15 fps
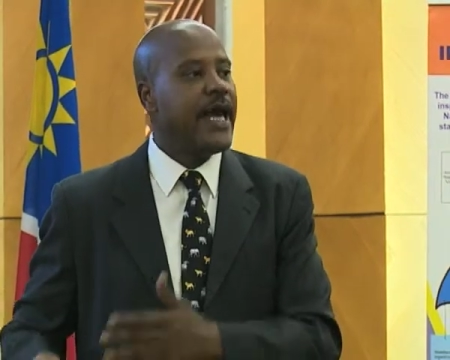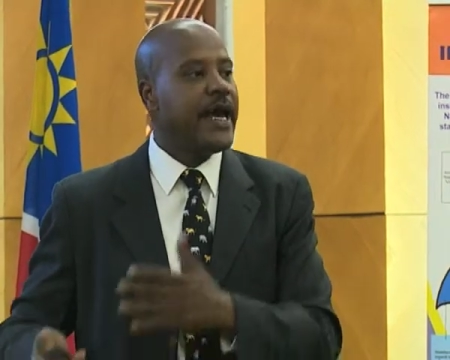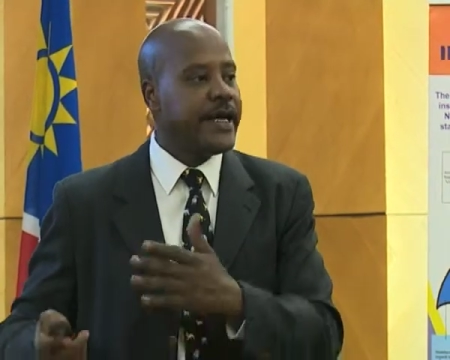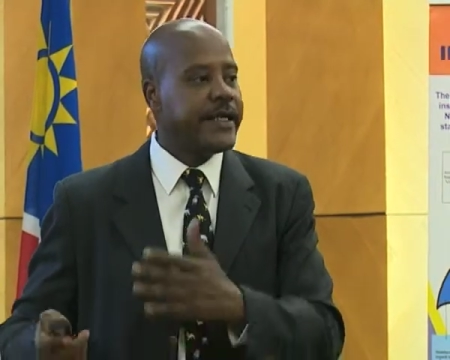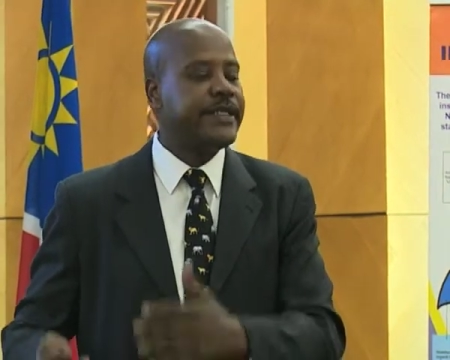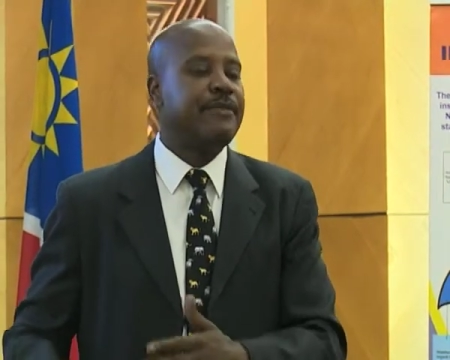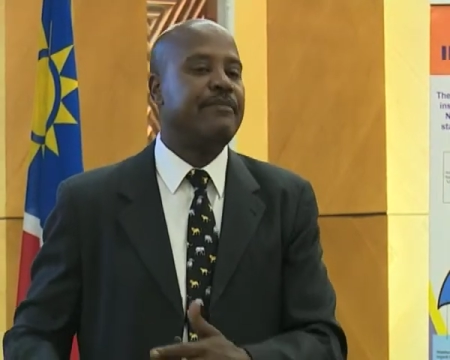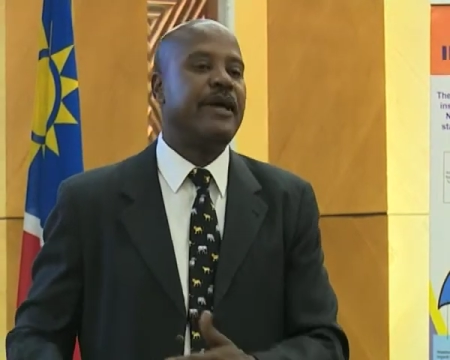
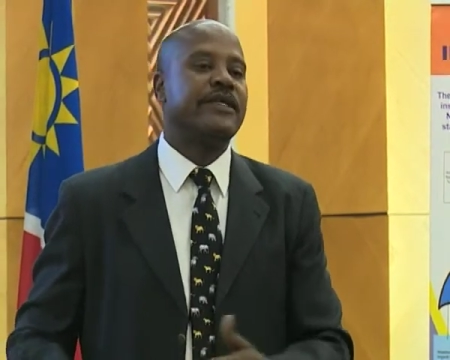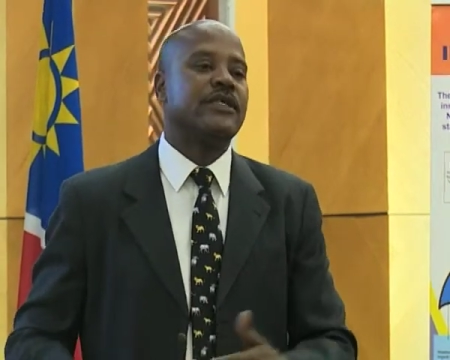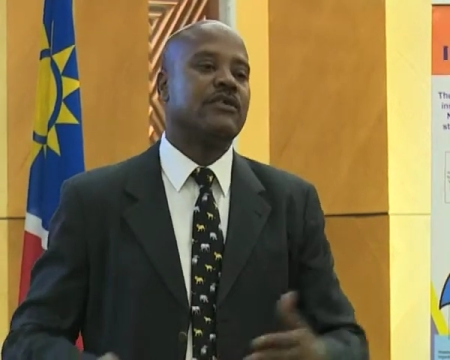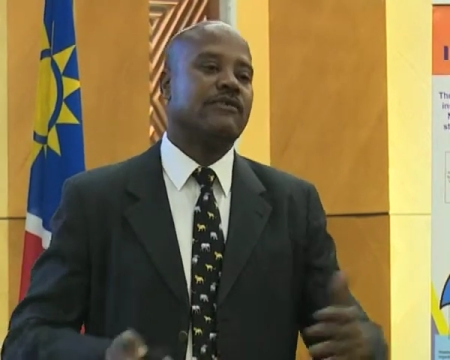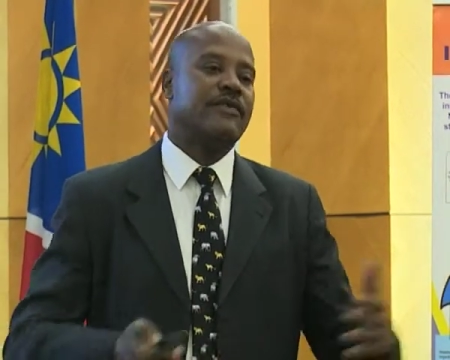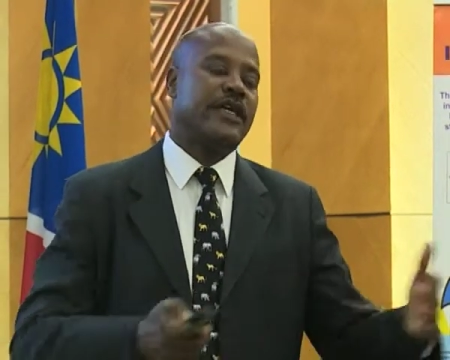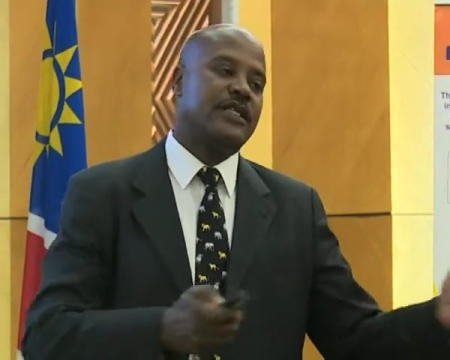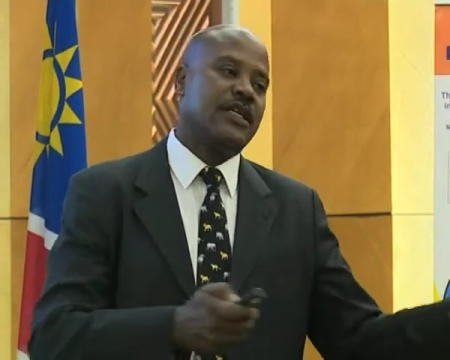as the basis
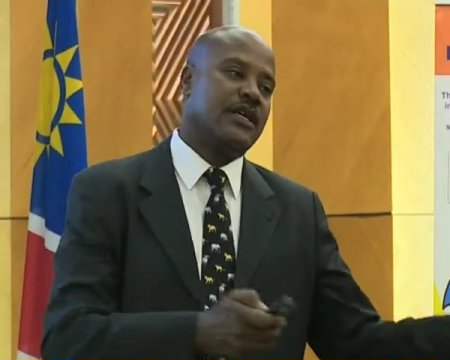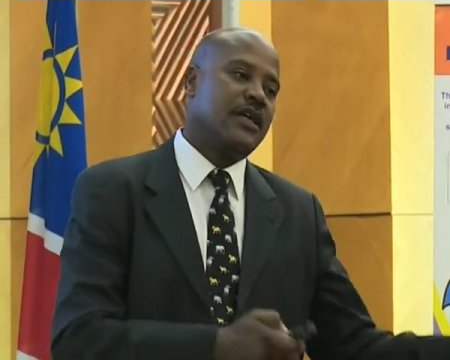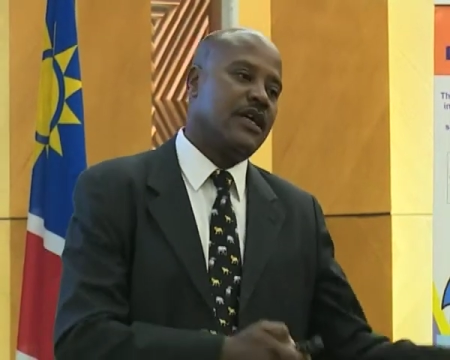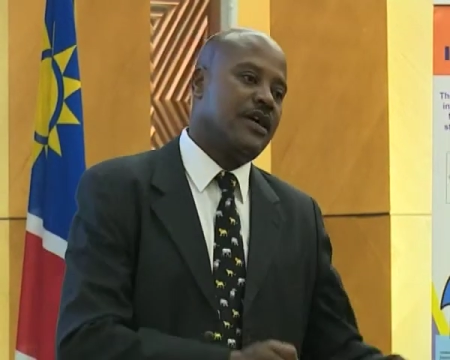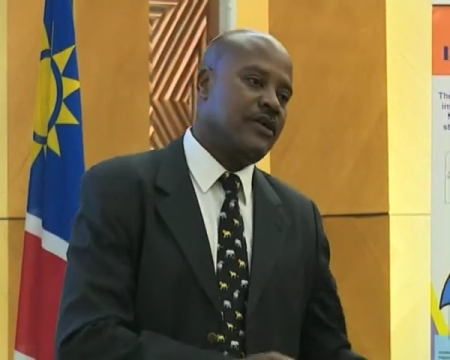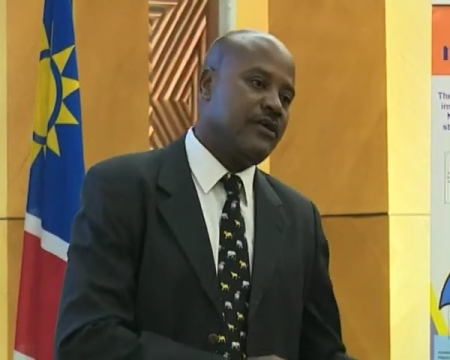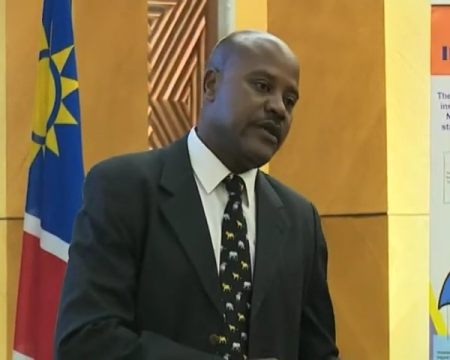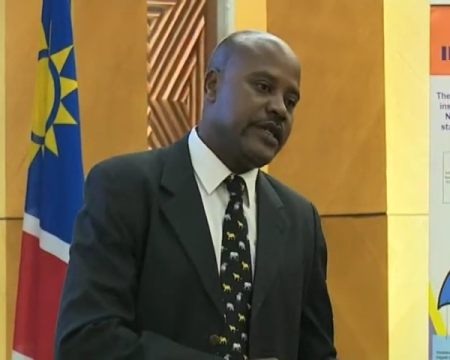of their
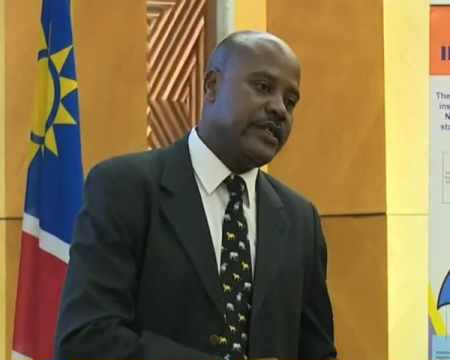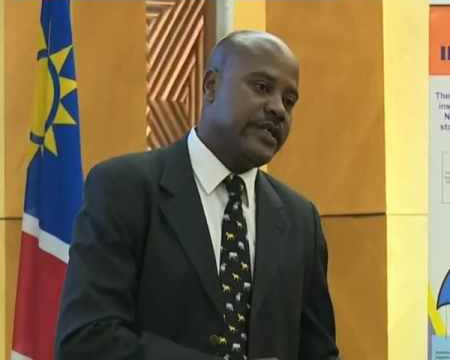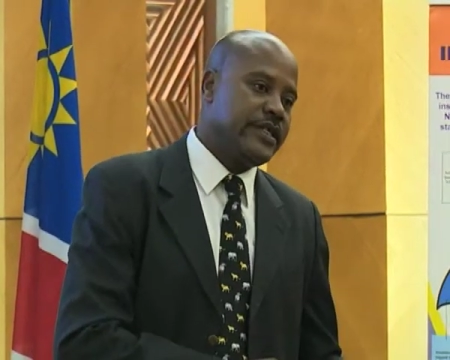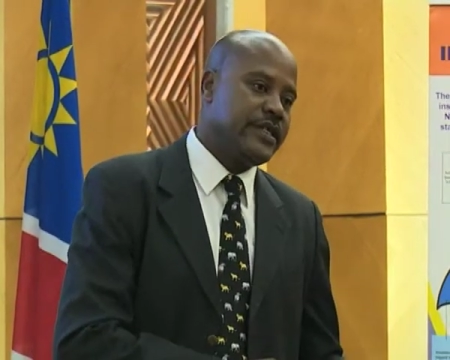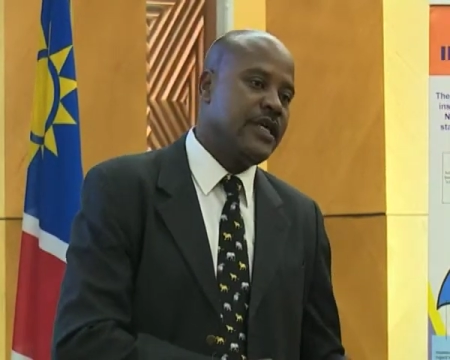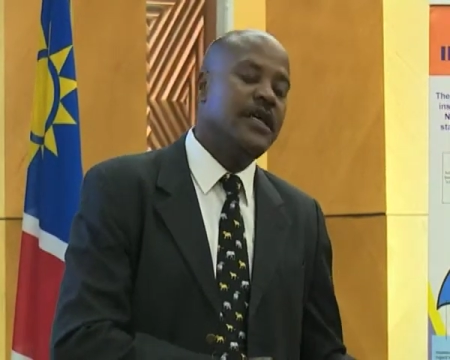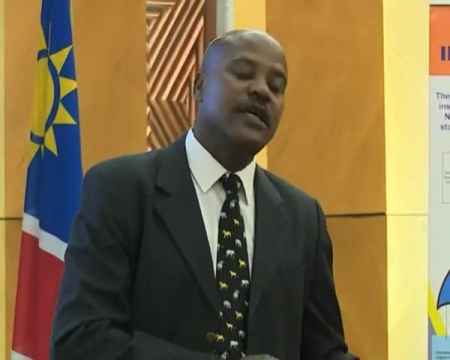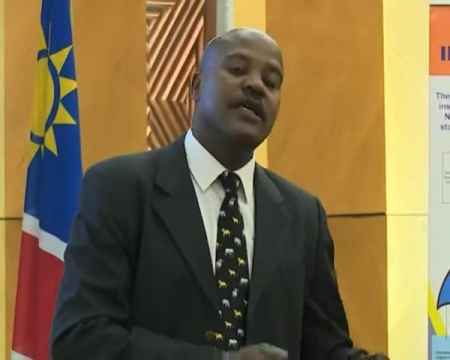technical
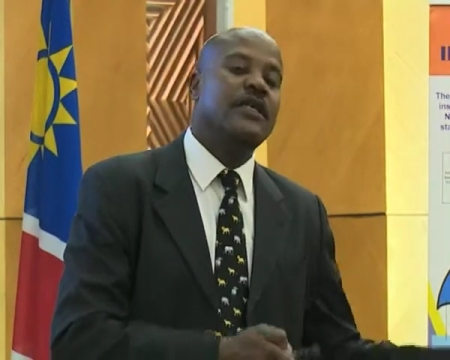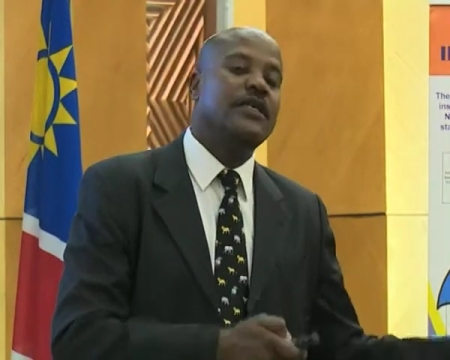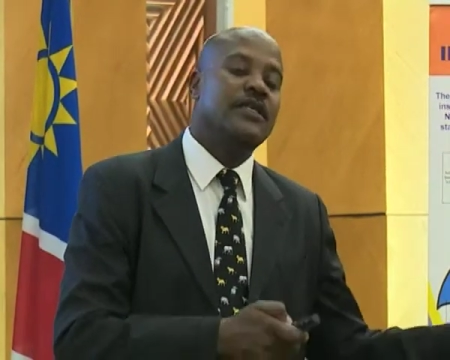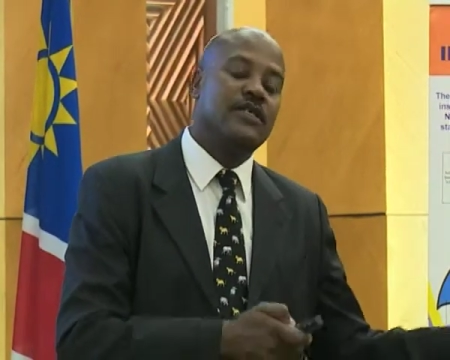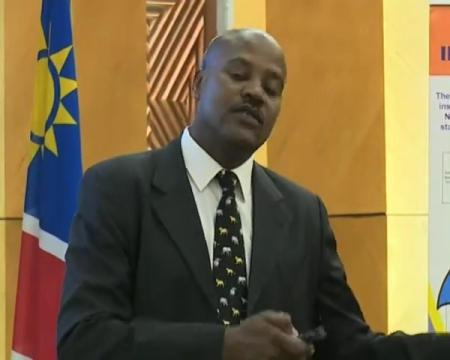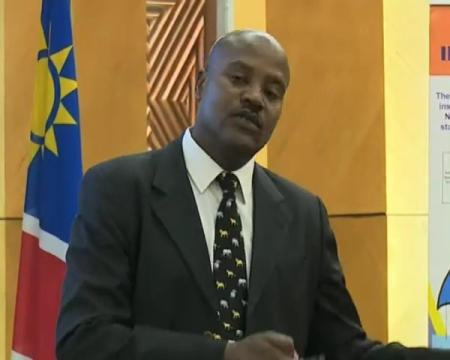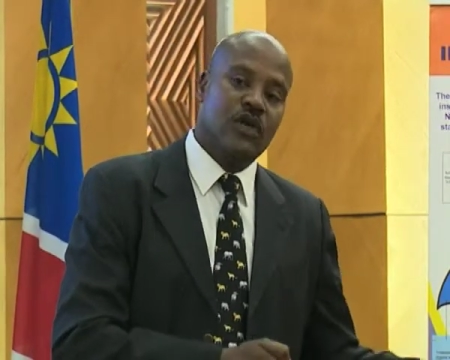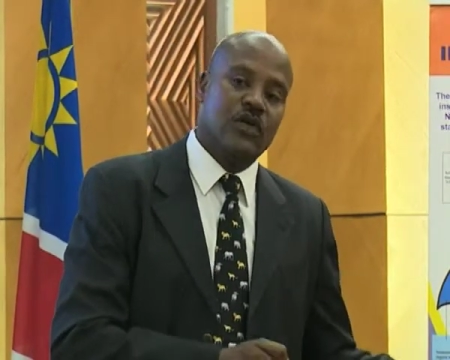regulations. It
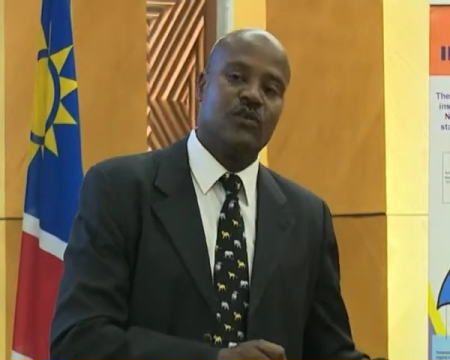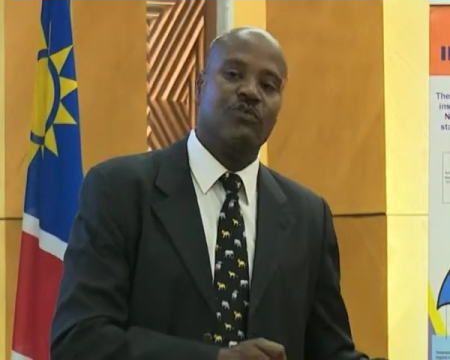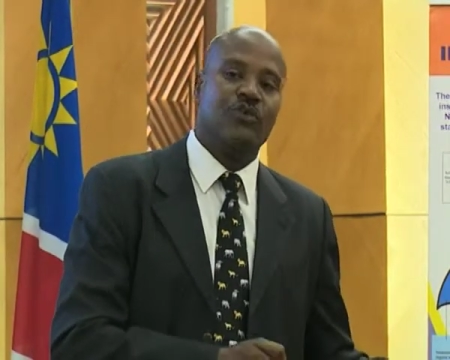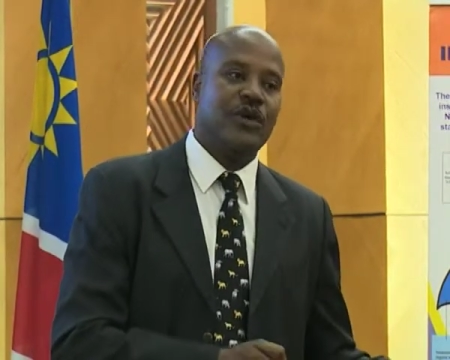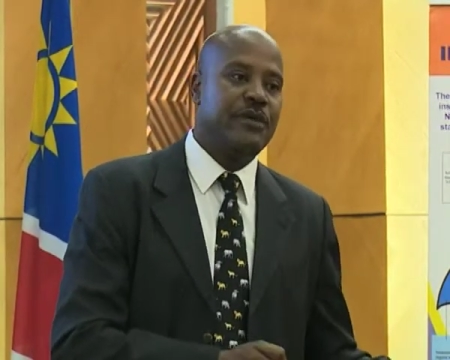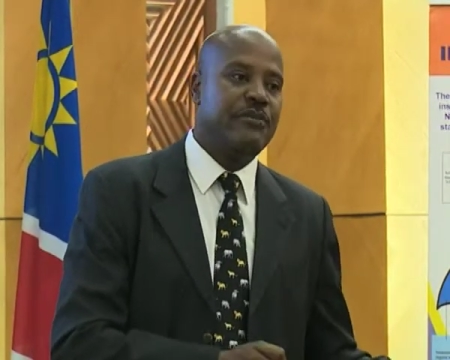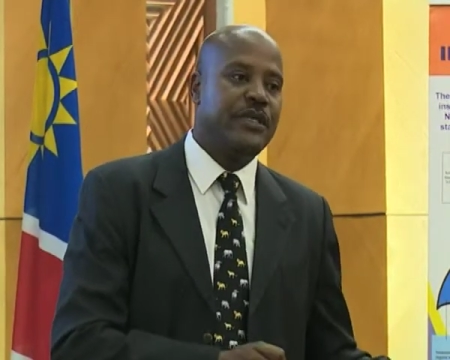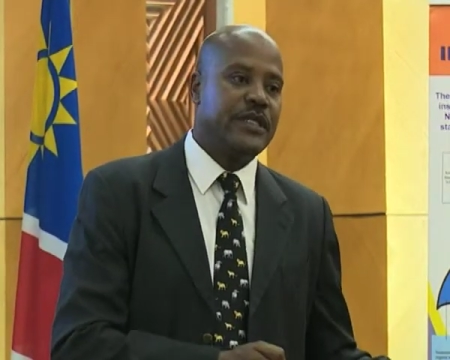is not
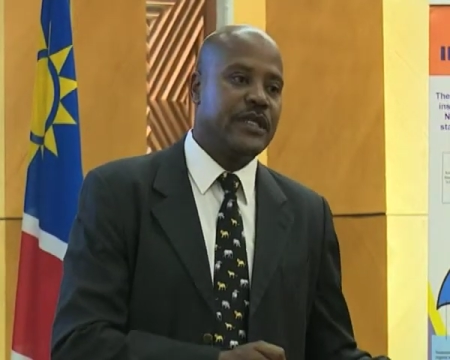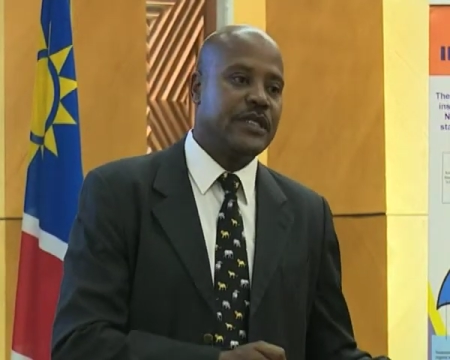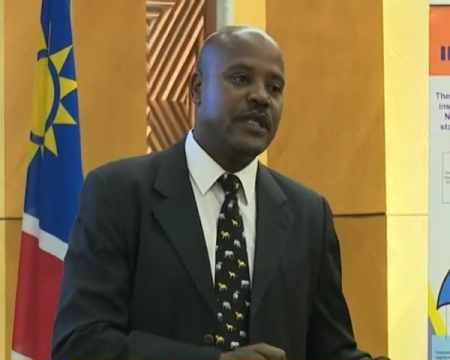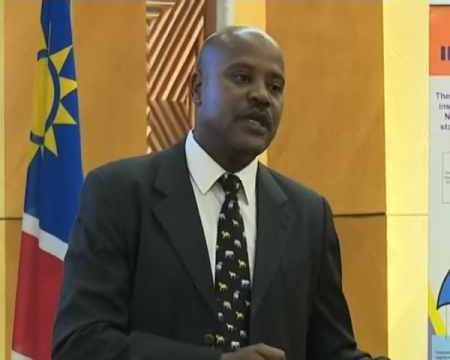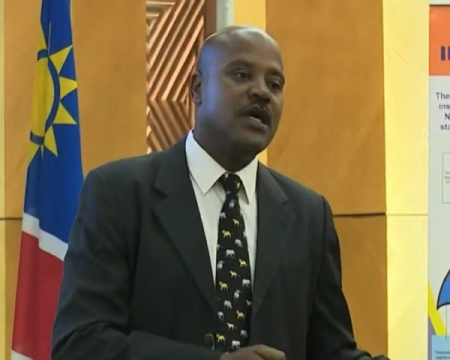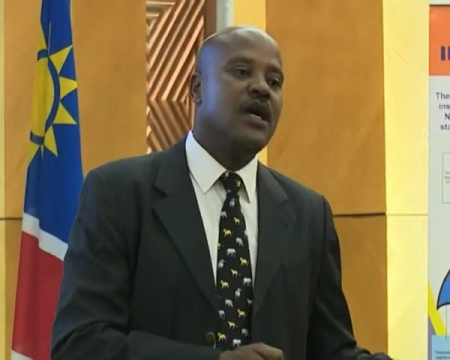prohibited.